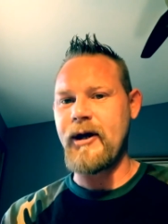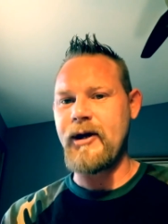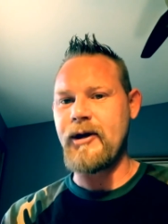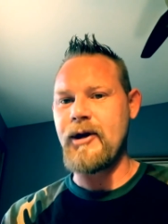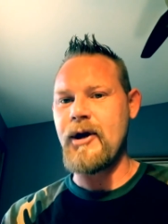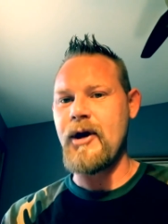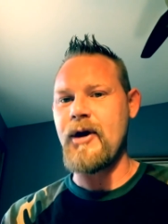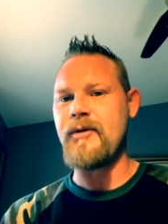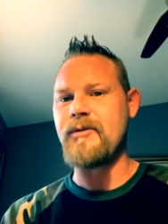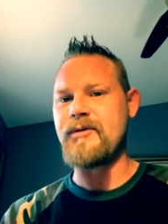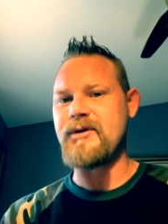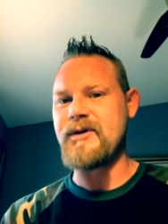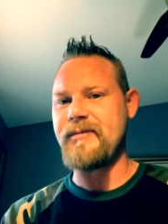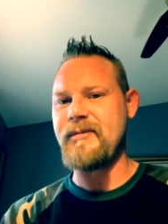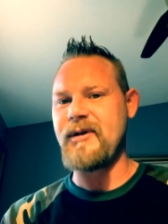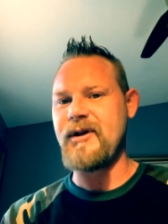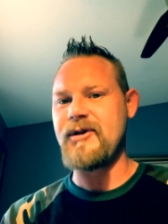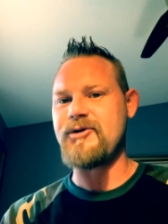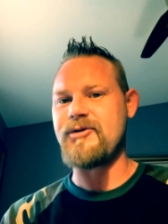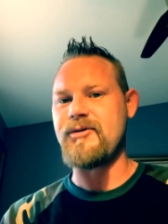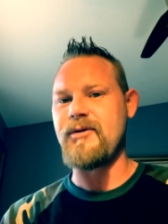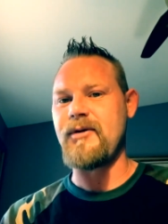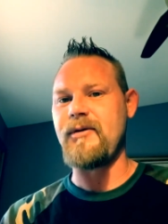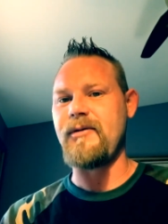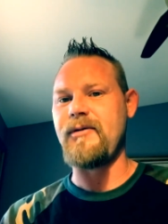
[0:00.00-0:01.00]
know to be
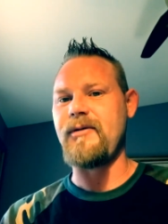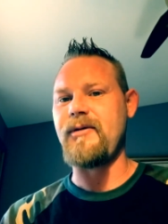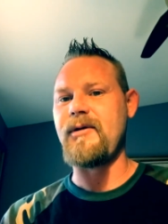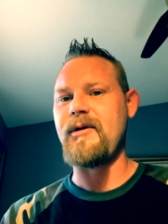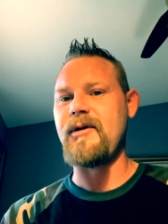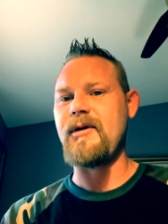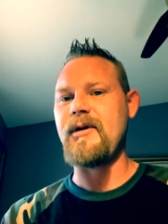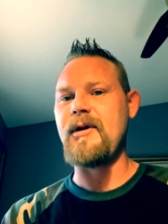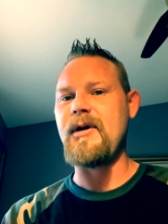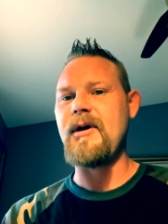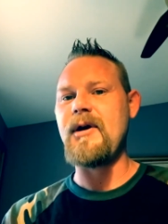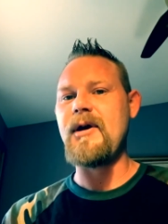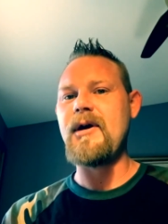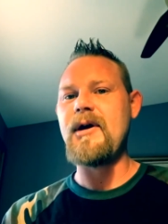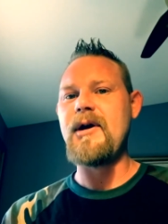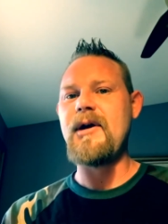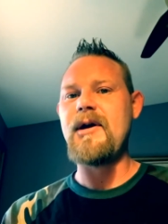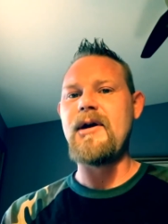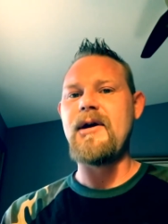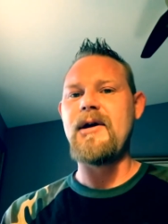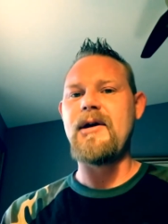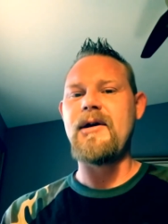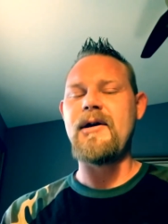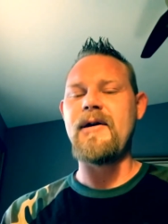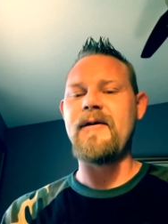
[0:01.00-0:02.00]
truth.
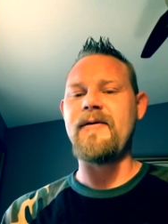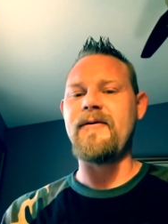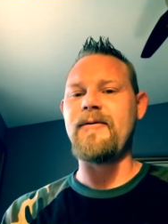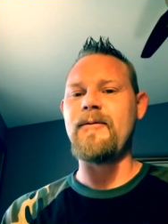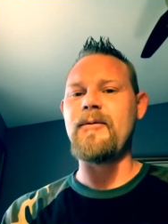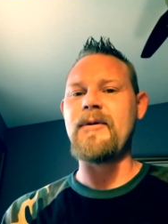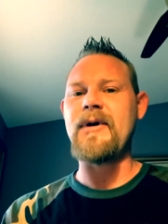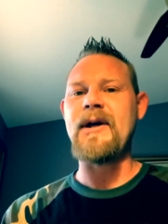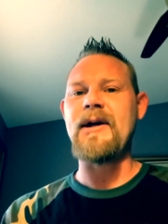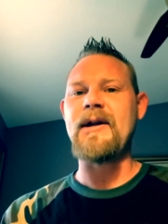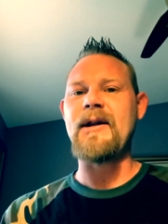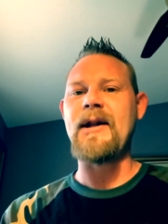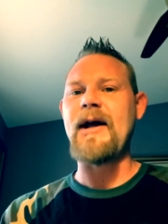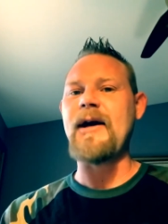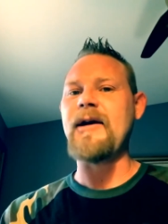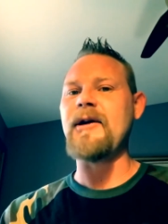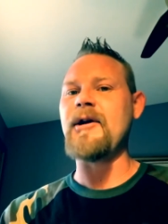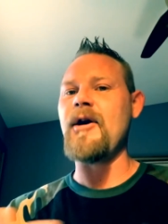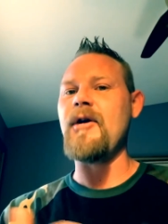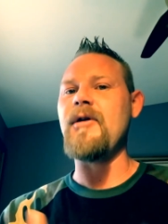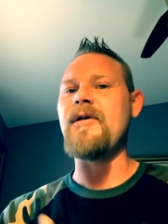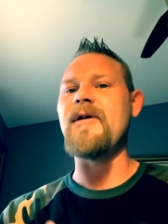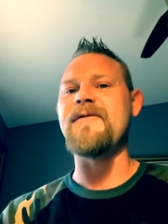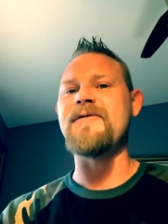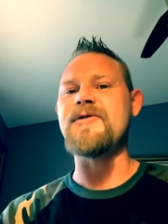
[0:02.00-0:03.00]
If we let
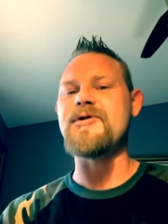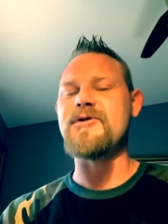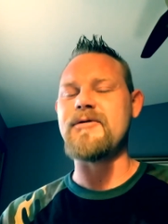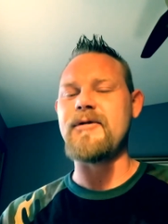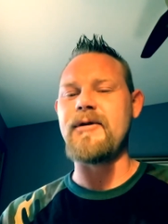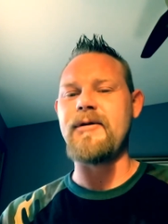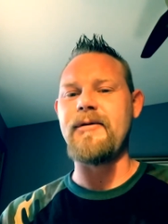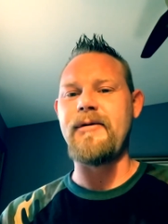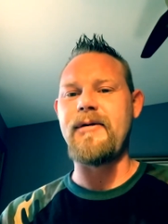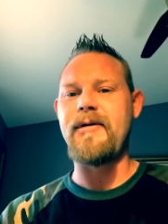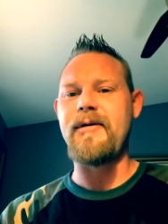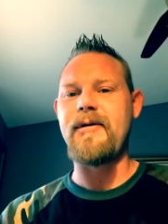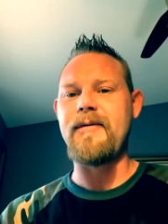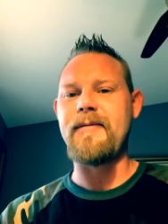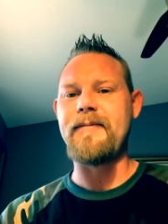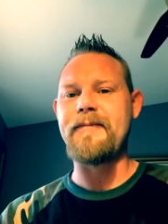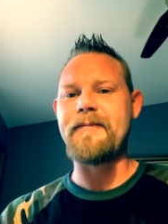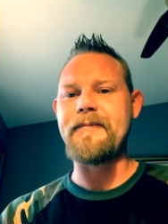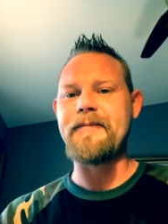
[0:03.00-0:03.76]
go of truth